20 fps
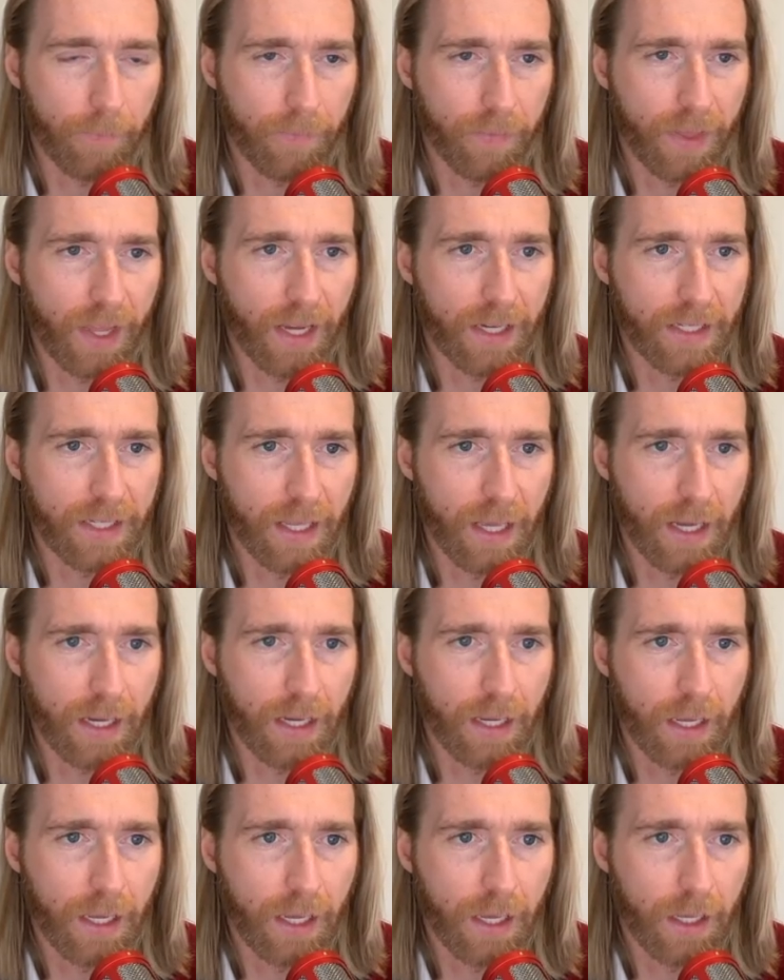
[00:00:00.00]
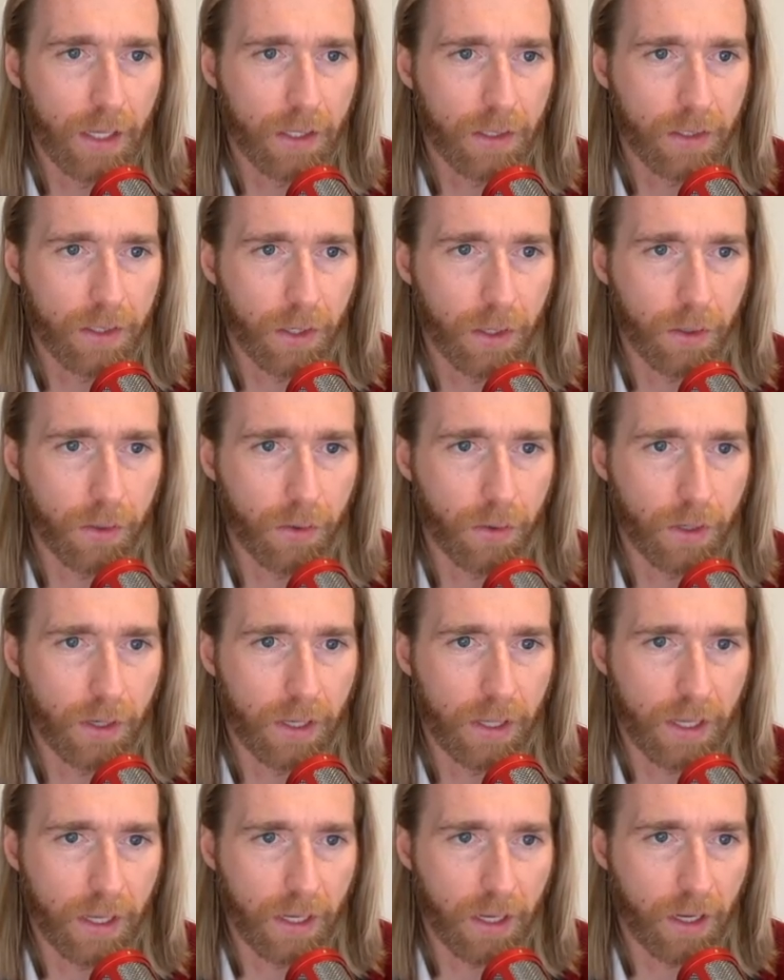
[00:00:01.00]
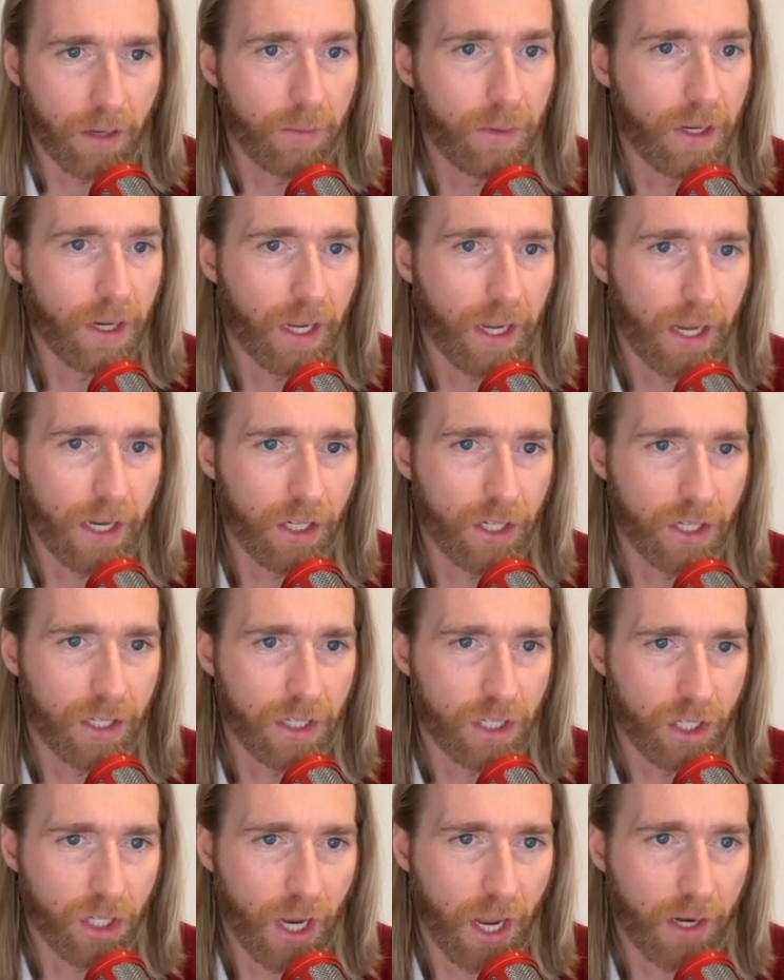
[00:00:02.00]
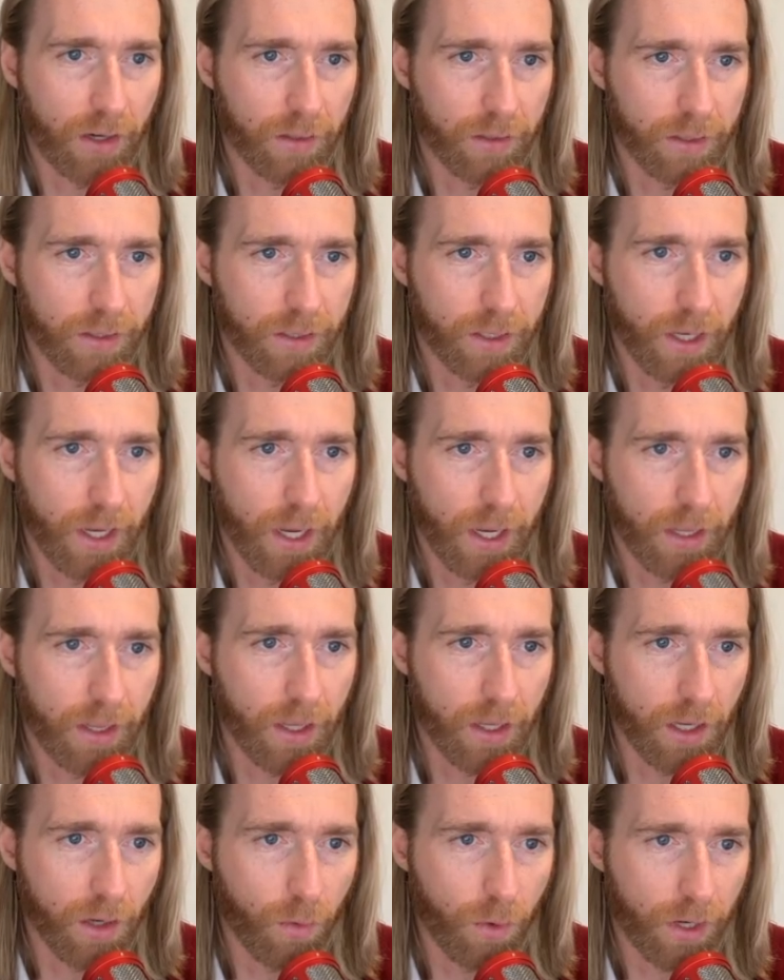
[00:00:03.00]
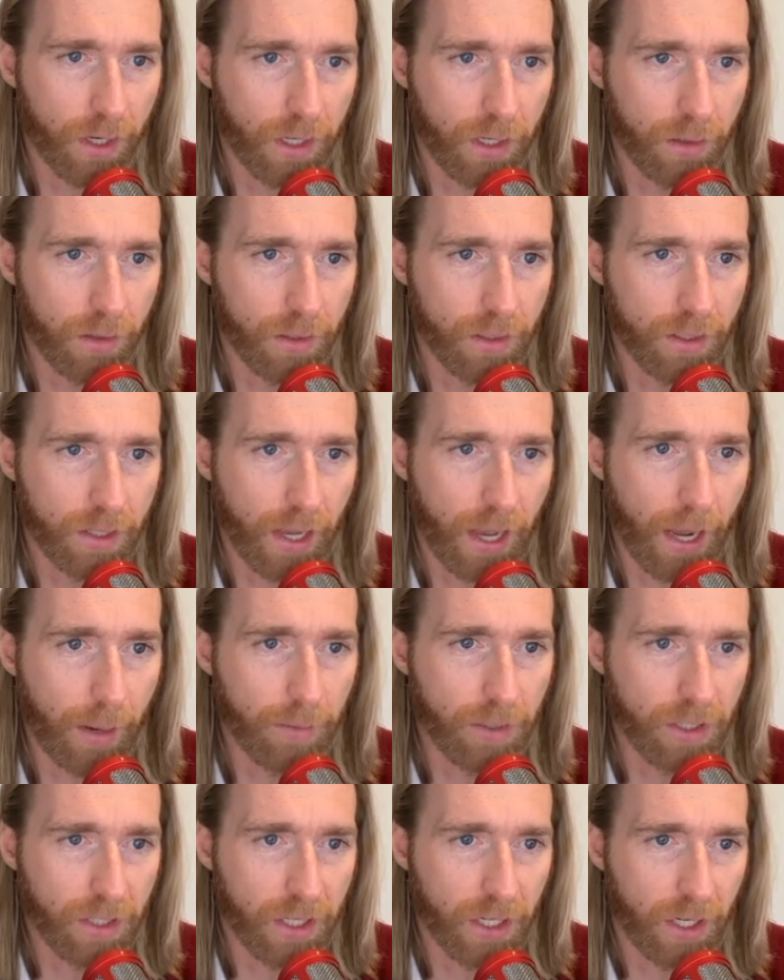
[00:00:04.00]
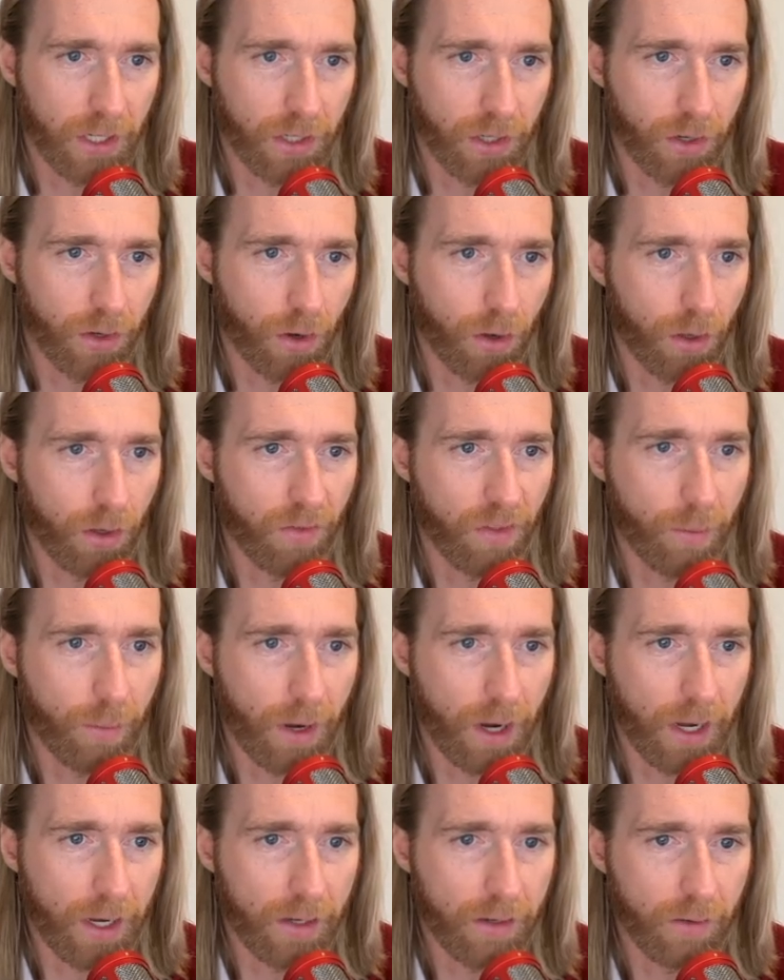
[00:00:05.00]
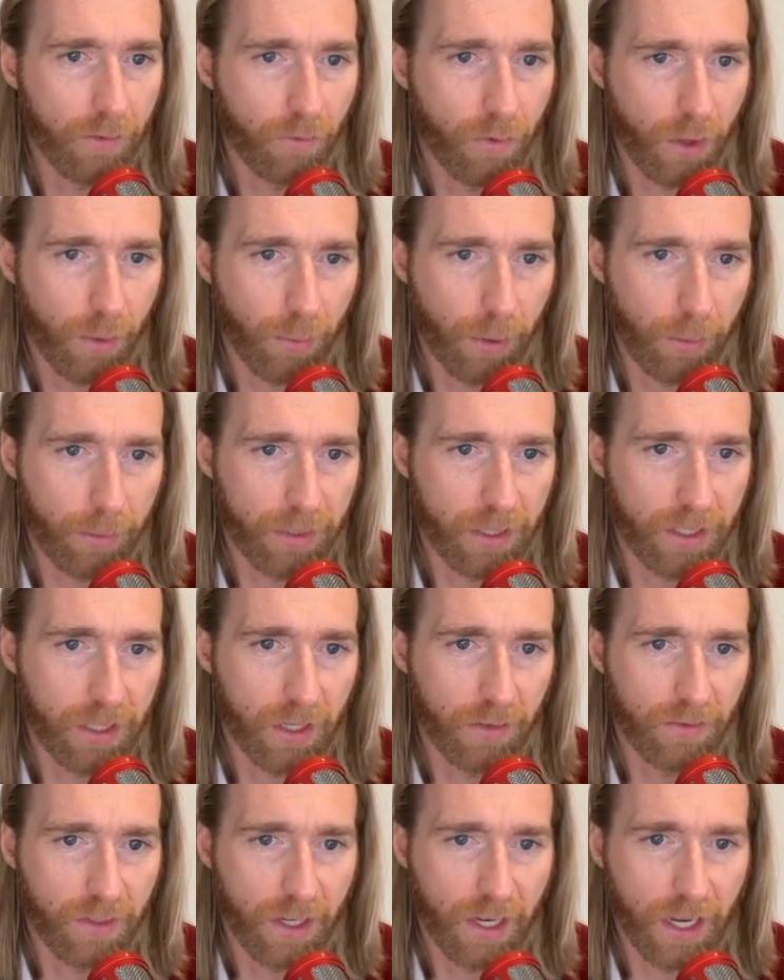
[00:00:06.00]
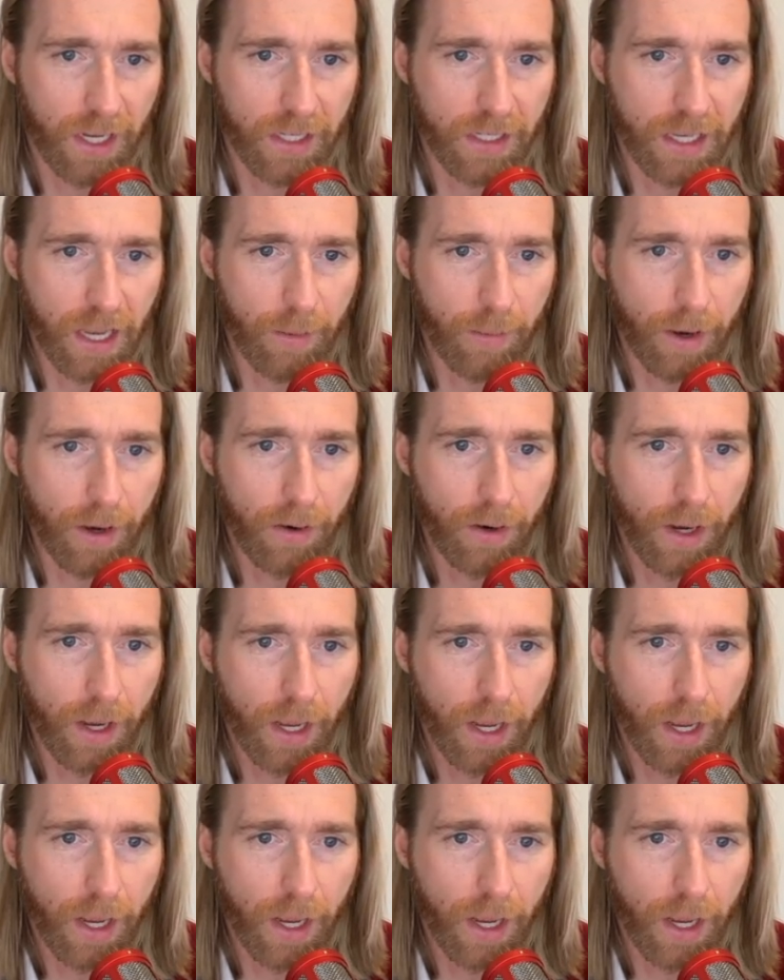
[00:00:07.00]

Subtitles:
Next thing, so the communications channels that you want to use, I'm just going to turn all of them on for the purposes of today's demo.